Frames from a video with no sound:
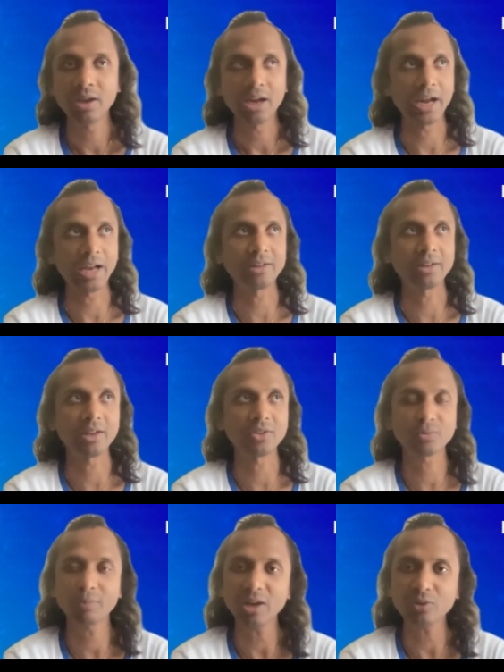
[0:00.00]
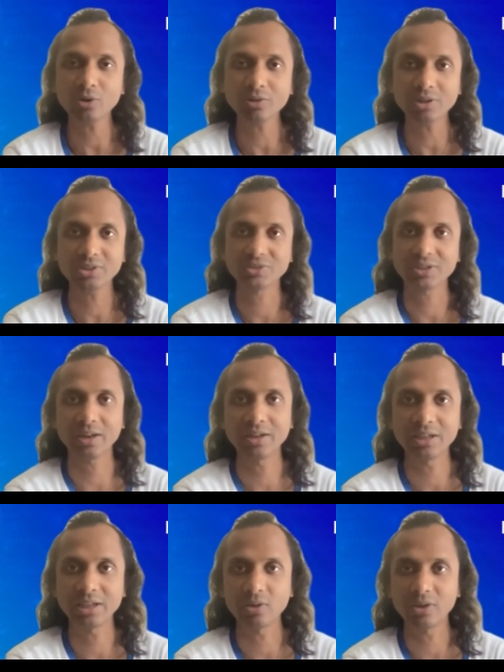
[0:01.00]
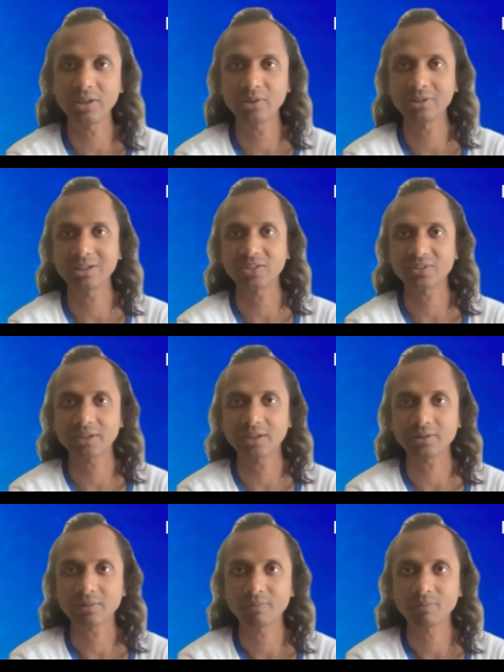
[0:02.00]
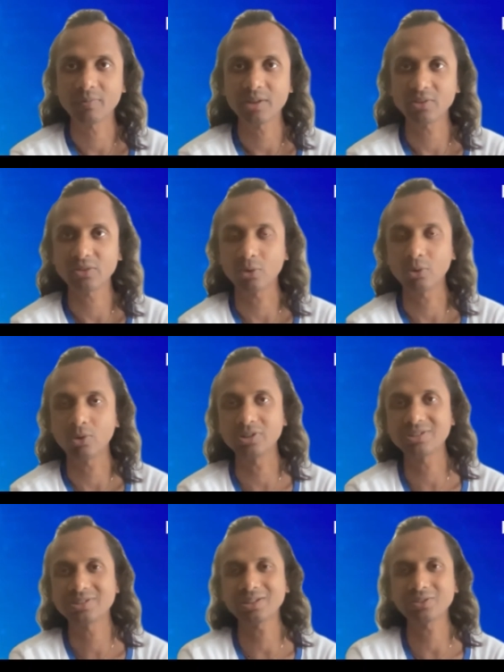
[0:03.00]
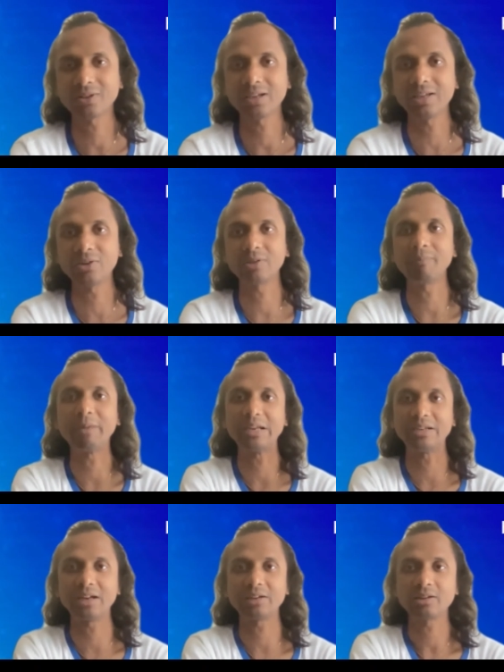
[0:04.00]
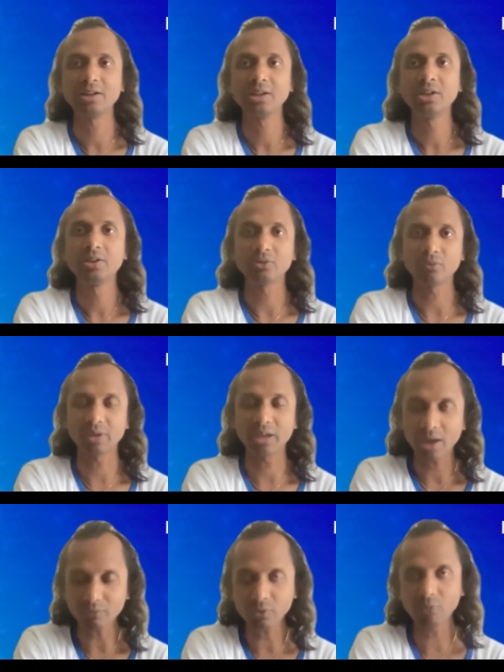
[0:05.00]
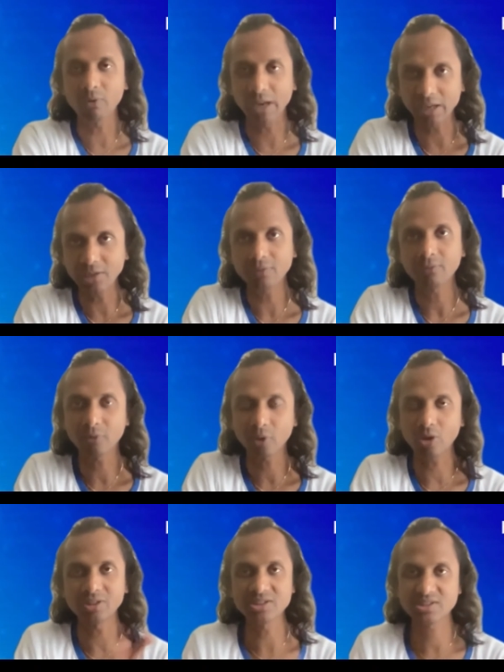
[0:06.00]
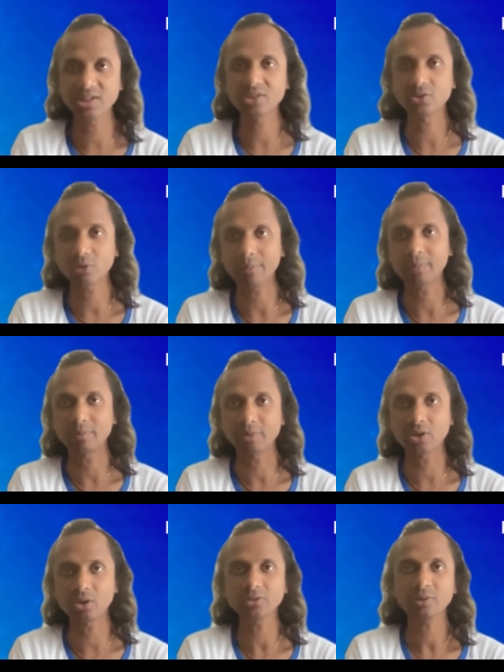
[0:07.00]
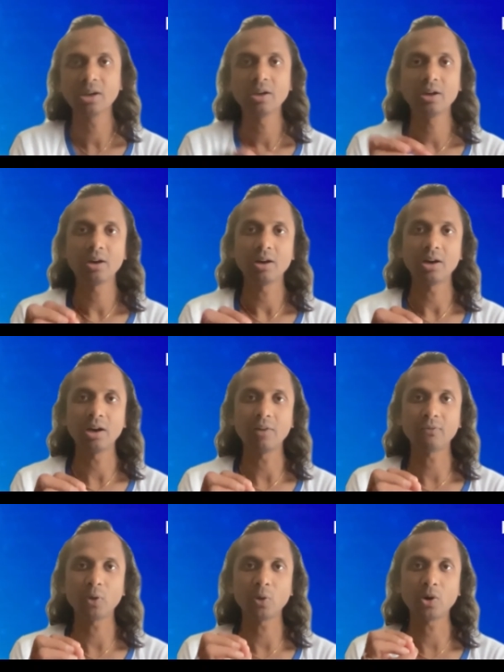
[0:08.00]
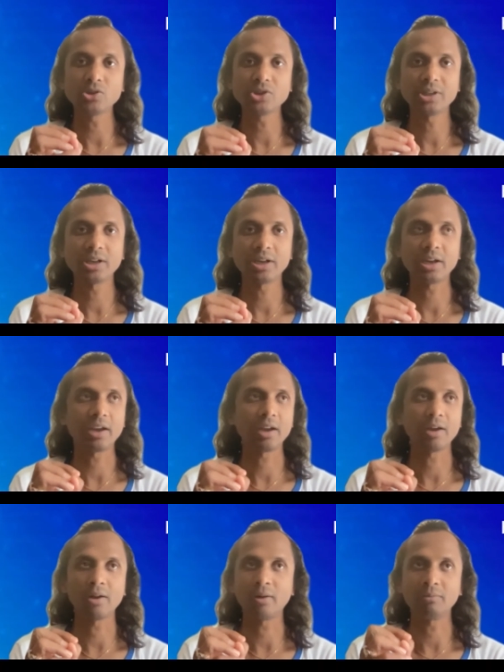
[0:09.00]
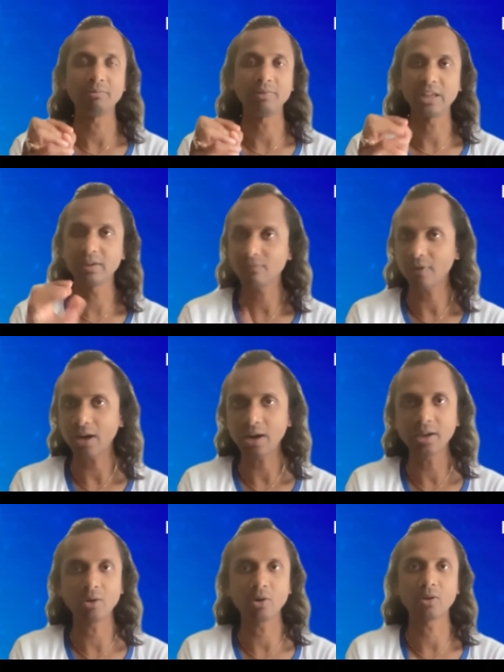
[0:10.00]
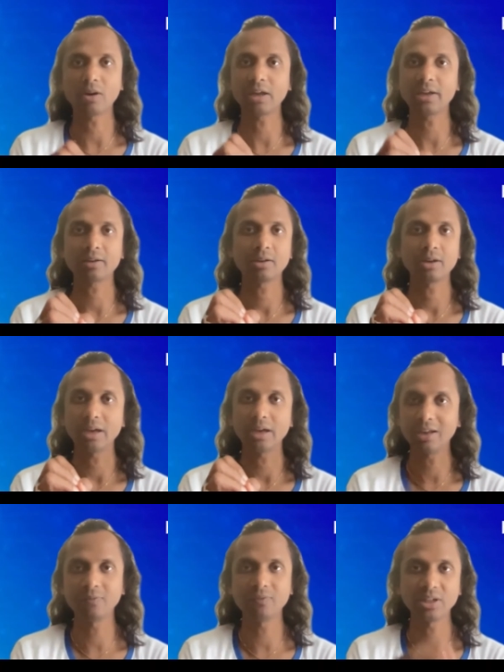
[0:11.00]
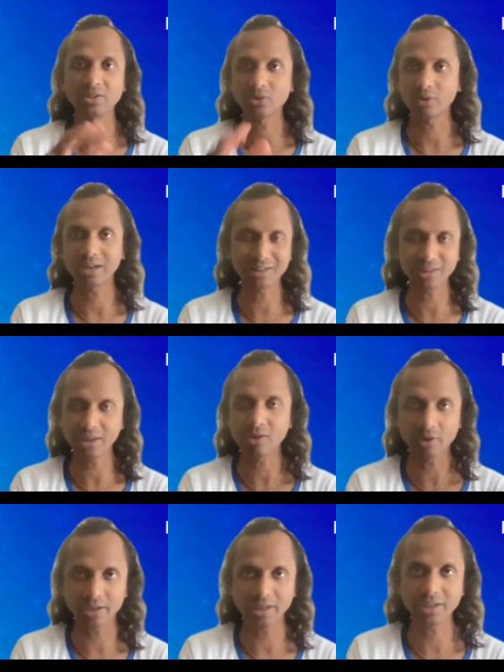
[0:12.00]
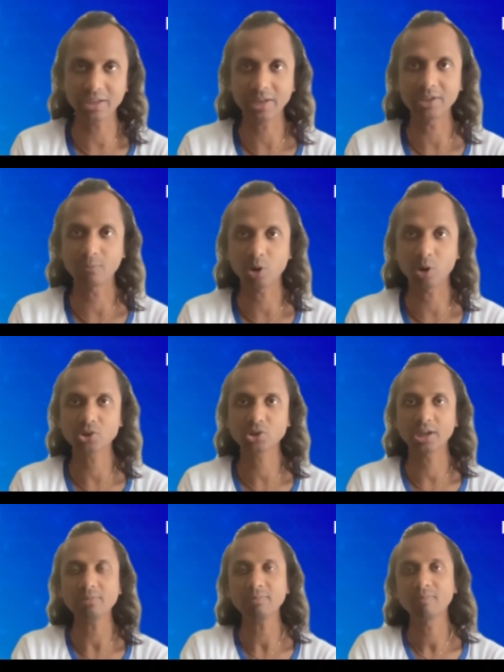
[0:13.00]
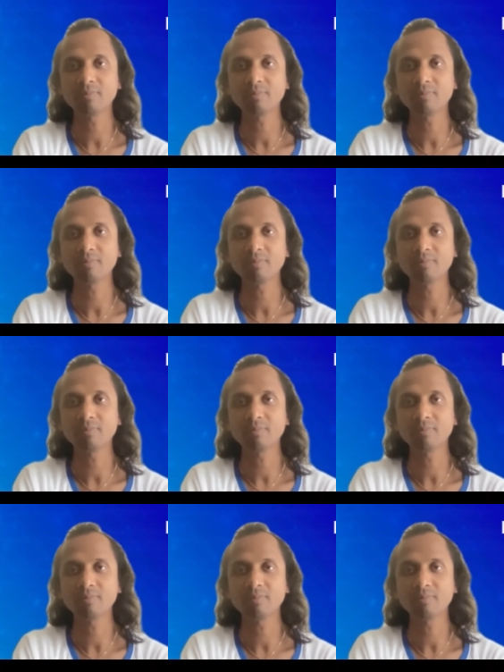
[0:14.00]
And their smart contract is currently only on testnet. So it's not really on the mainnet. So we have to wait for all these things to happen, because for launching a DeFi or like NFTs or anything on any kind of blockchain,